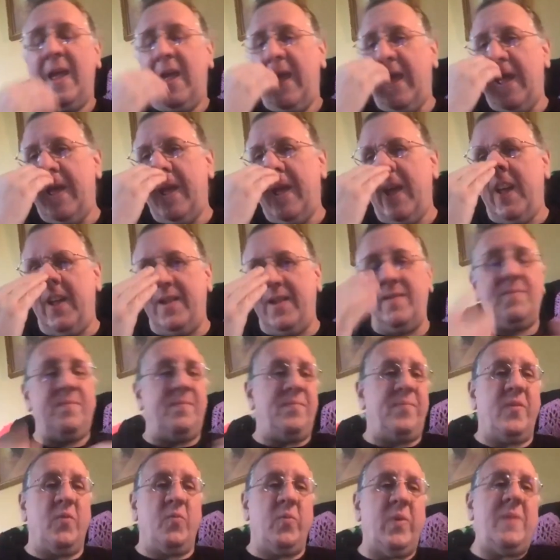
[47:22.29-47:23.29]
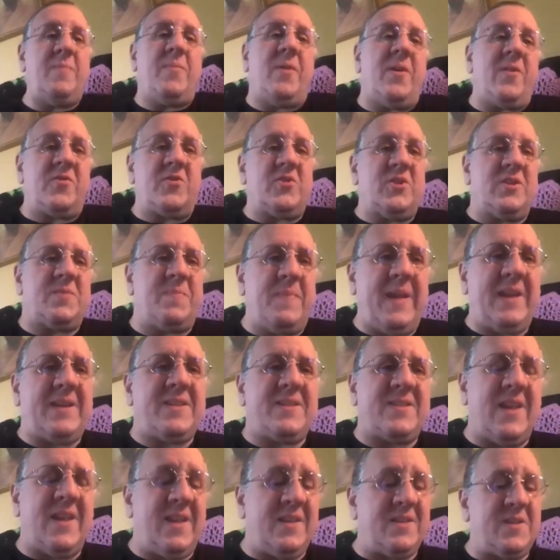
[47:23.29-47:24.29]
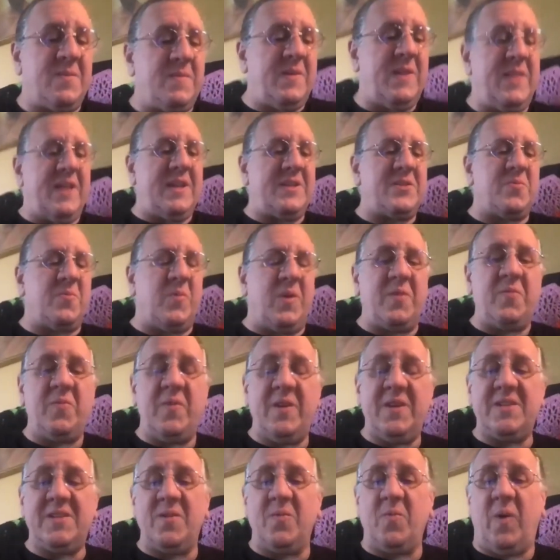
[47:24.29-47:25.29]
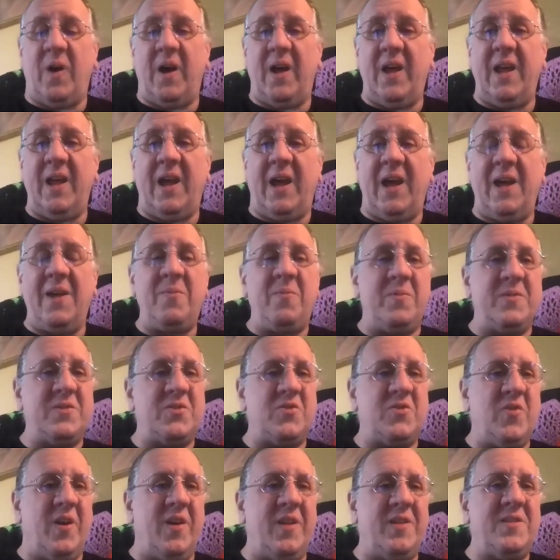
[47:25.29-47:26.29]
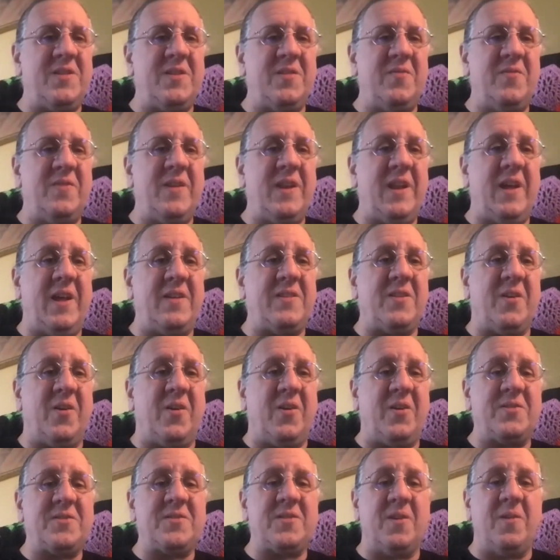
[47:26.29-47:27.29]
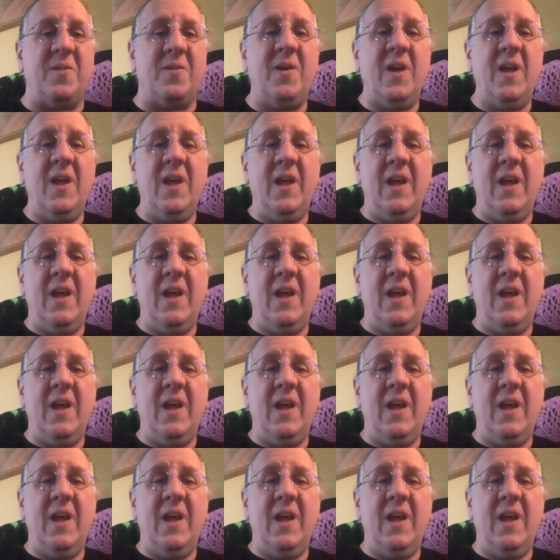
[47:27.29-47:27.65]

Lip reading: And rebirth just makes sense. I mean, that's one reason why I was drawn to Vedanta also.